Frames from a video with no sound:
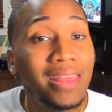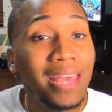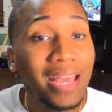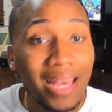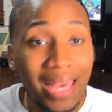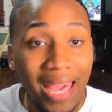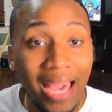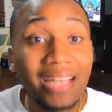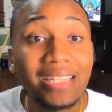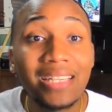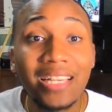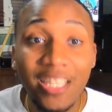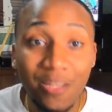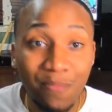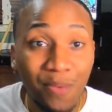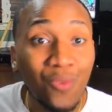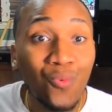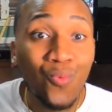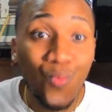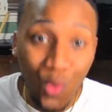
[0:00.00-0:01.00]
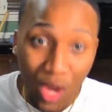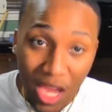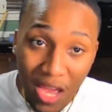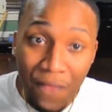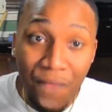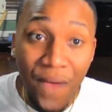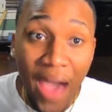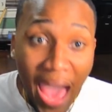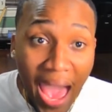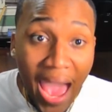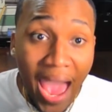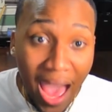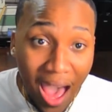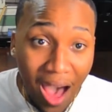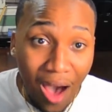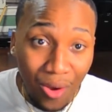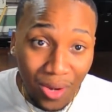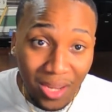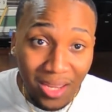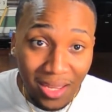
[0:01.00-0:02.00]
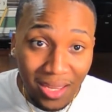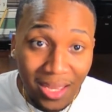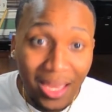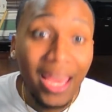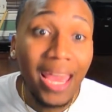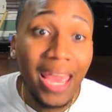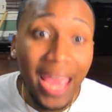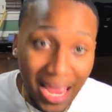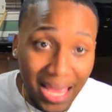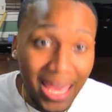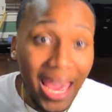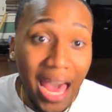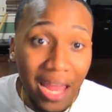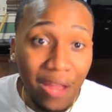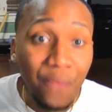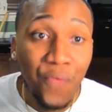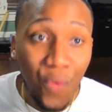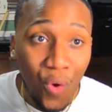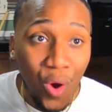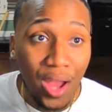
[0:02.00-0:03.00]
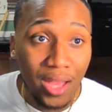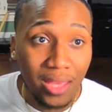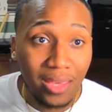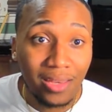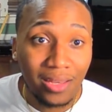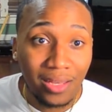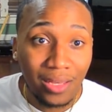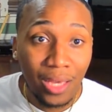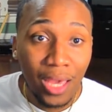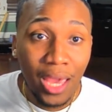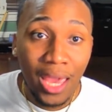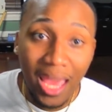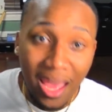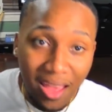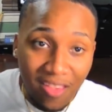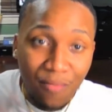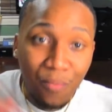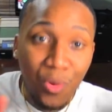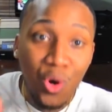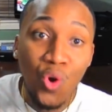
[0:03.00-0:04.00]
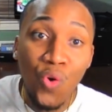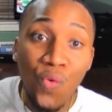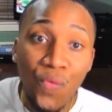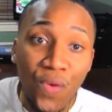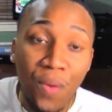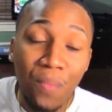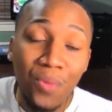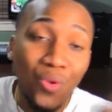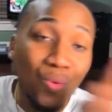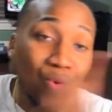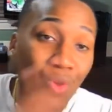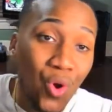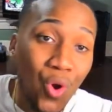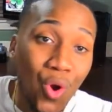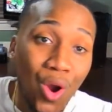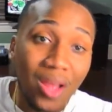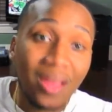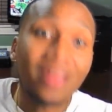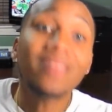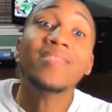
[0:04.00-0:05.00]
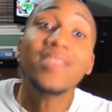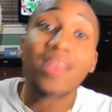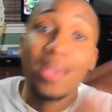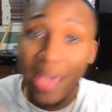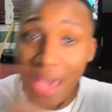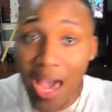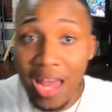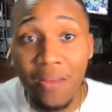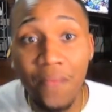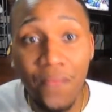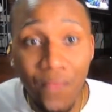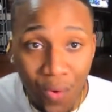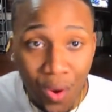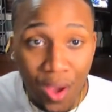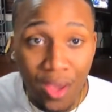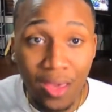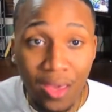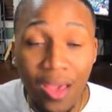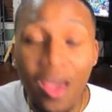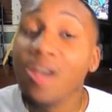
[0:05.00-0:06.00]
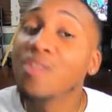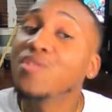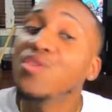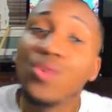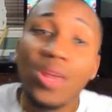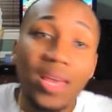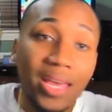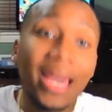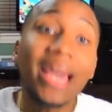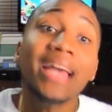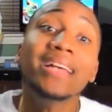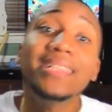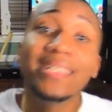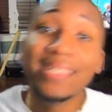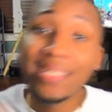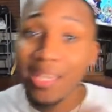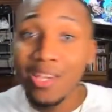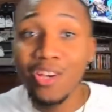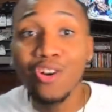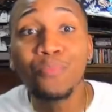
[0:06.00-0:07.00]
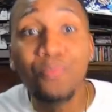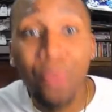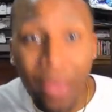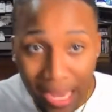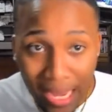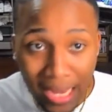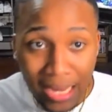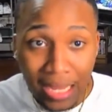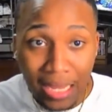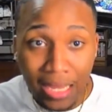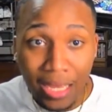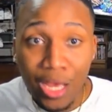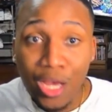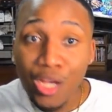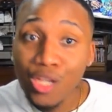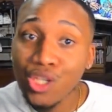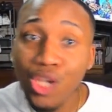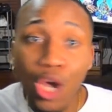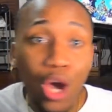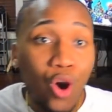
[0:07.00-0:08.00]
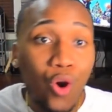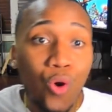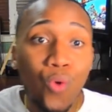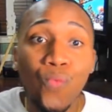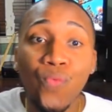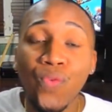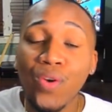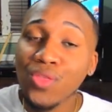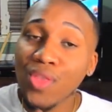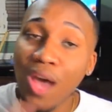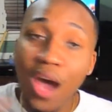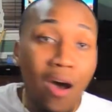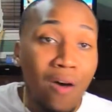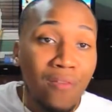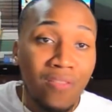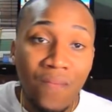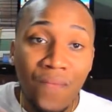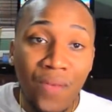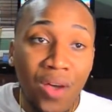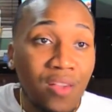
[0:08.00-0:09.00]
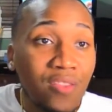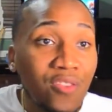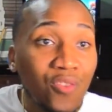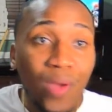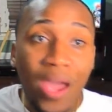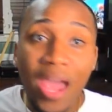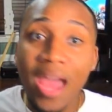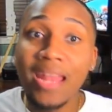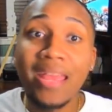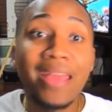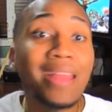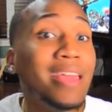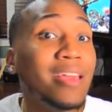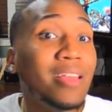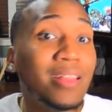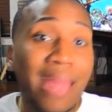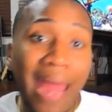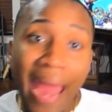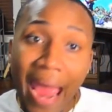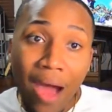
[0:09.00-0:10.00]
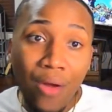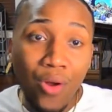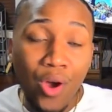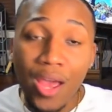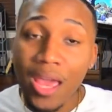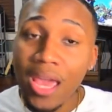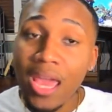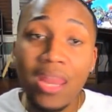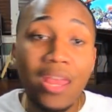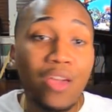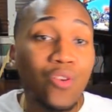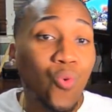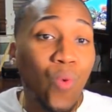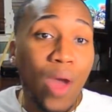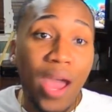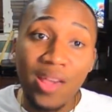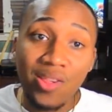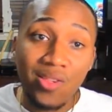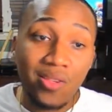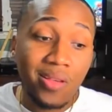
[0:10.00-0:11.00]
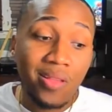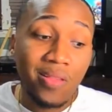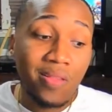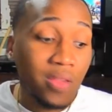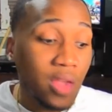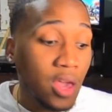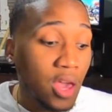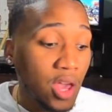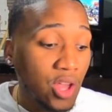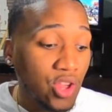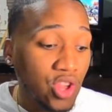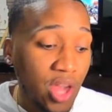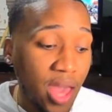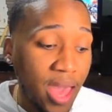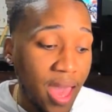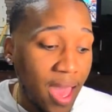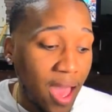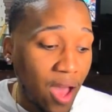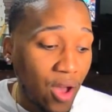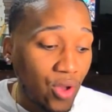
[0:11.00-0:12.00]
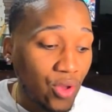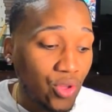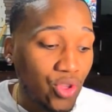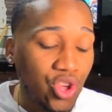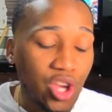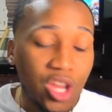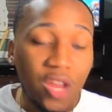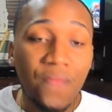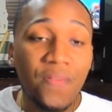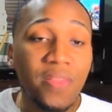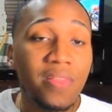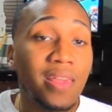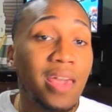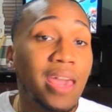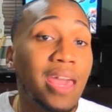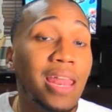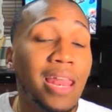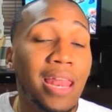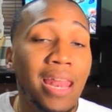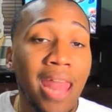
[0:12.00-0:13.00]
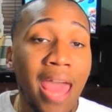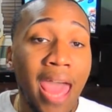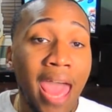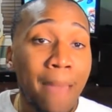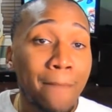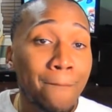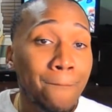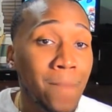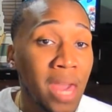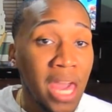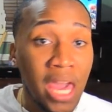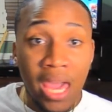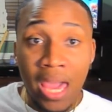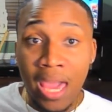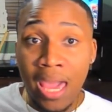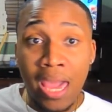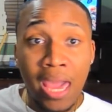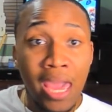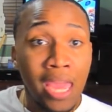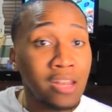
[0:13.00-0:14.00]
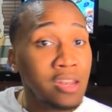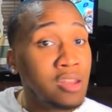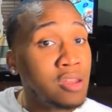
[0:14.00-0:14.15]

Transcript: the case has been refiled in California. It's moved from New York to California. So the case is still pending. So for those of us who had any doubt or any questions, child, Jennifer said, let me